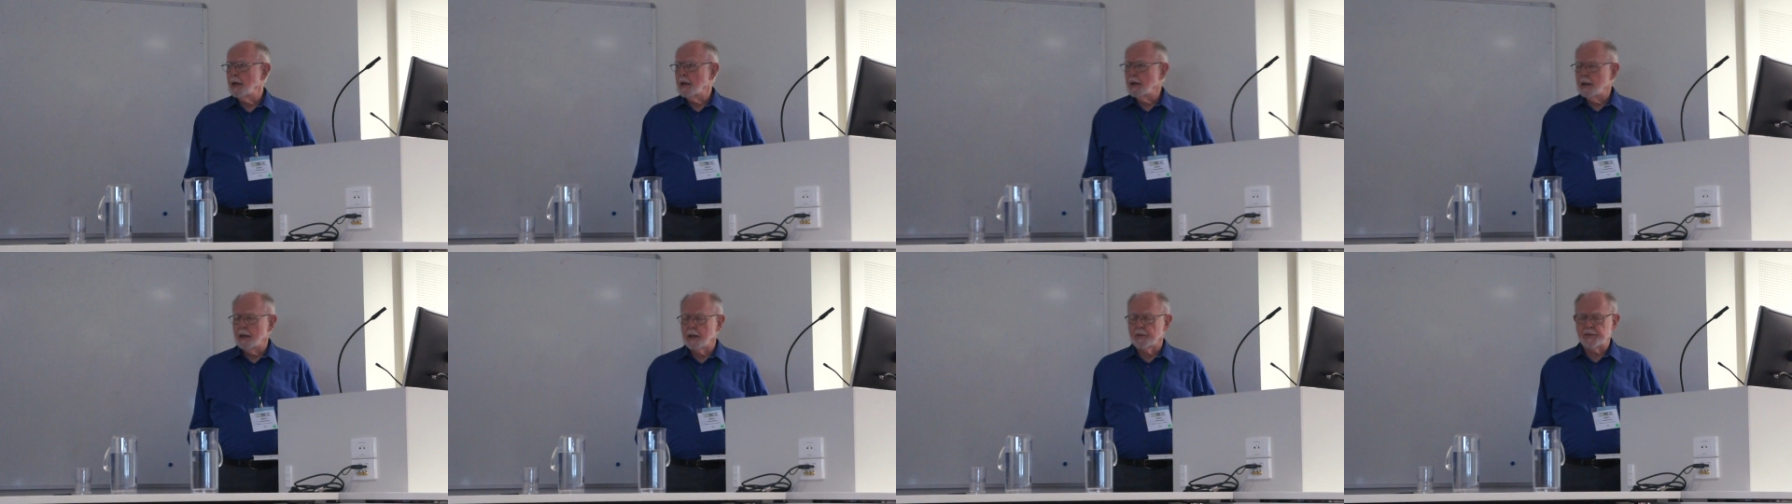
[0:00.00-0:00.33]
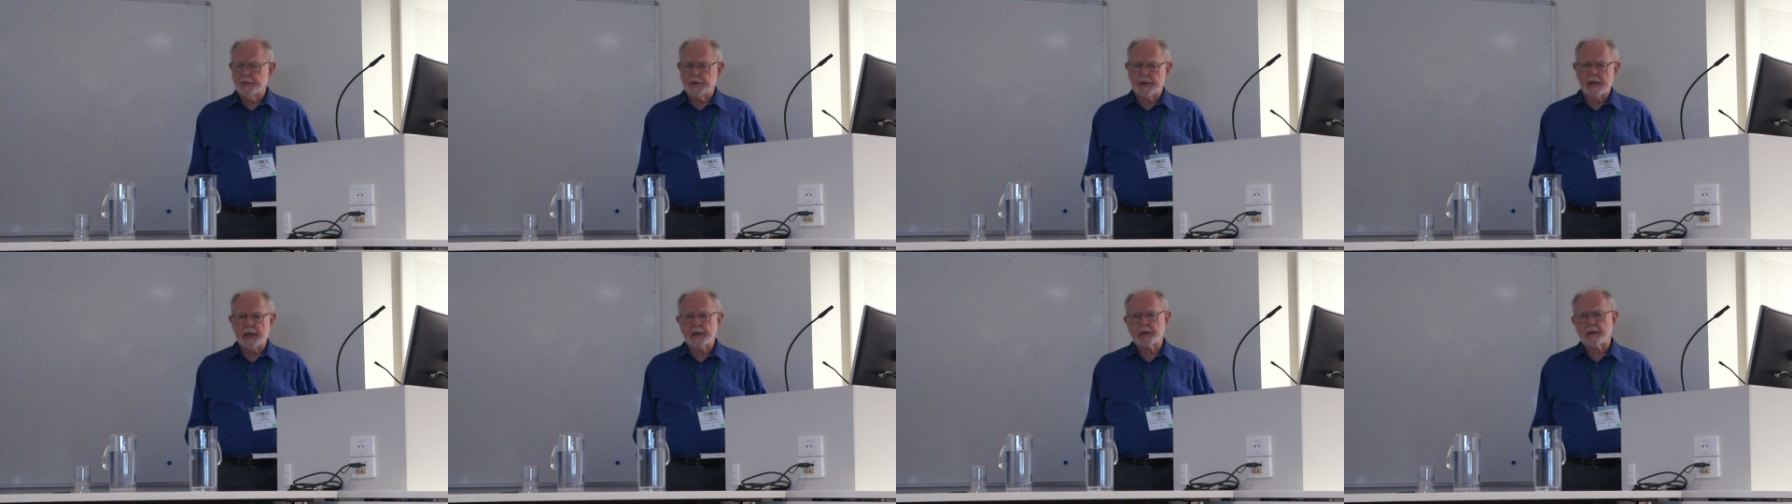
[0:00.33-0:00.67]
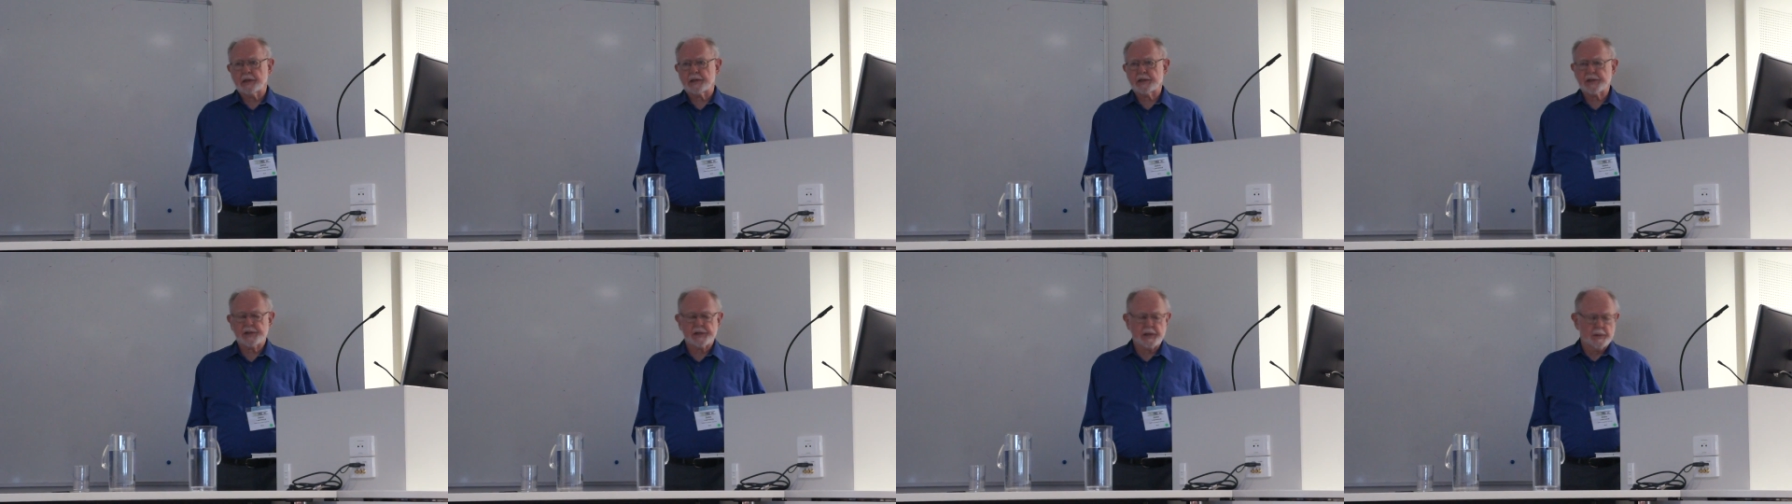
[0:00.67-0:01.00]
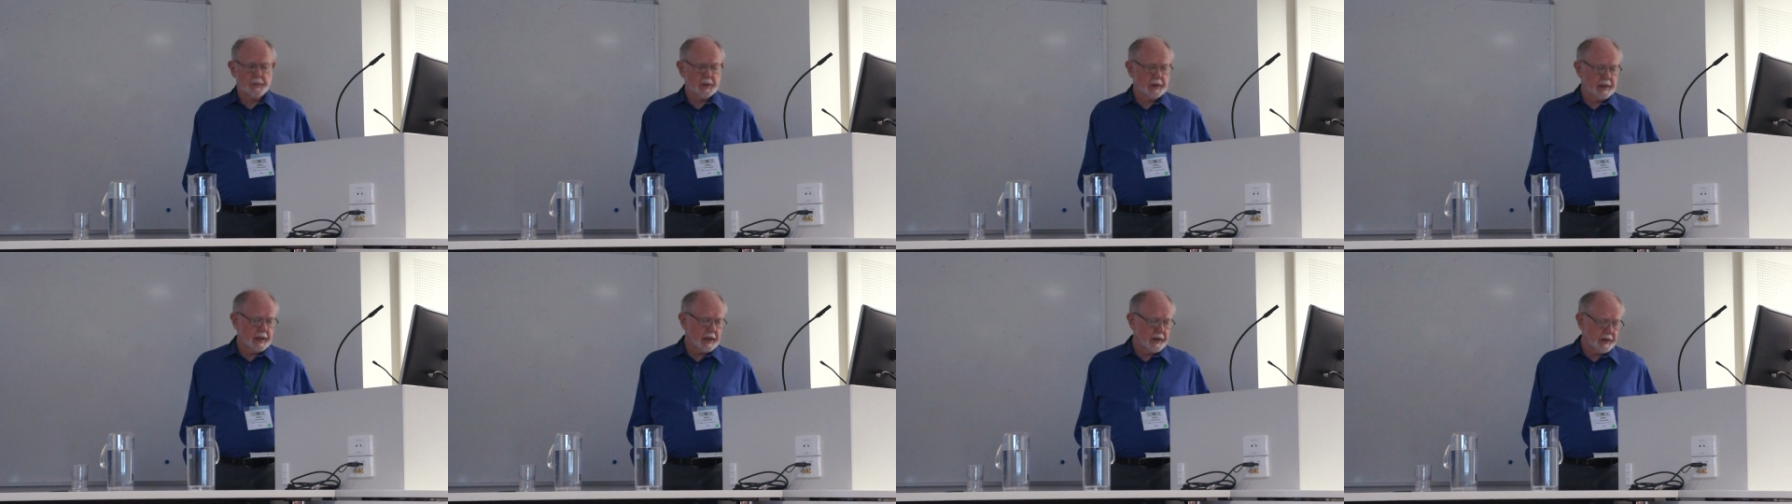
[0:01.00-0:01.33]
of phonetic
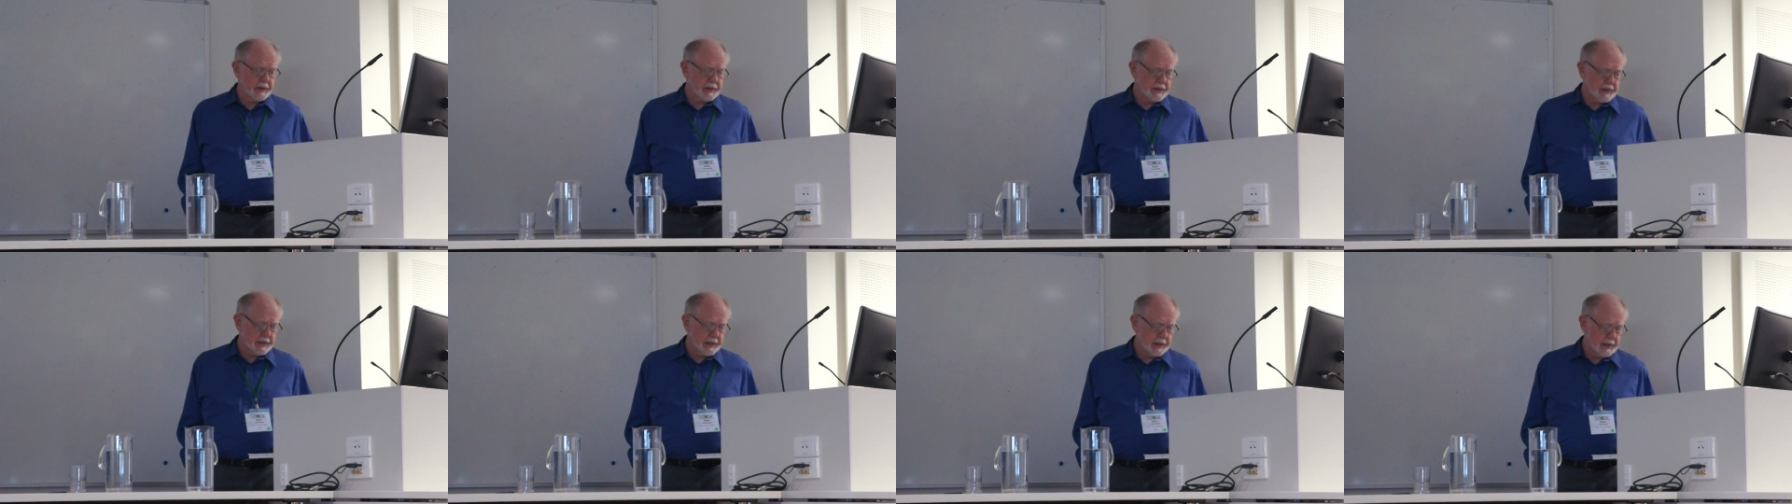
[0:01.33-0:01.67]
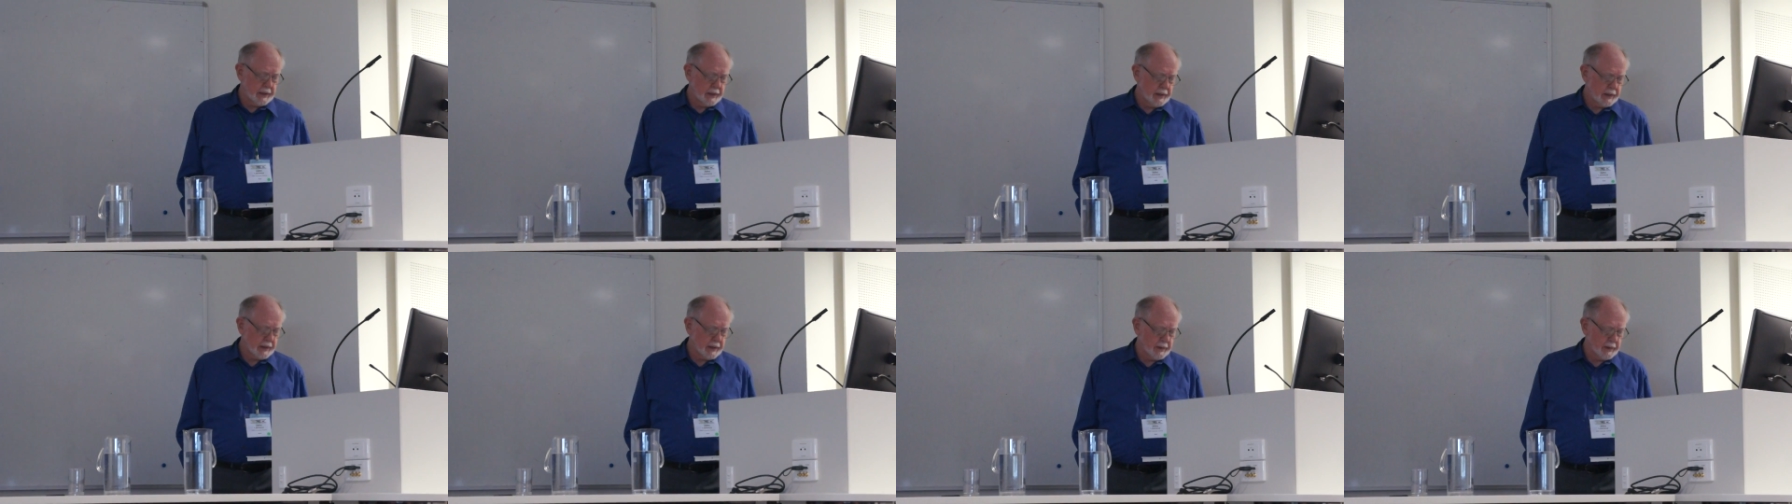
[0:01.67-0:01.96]
similarity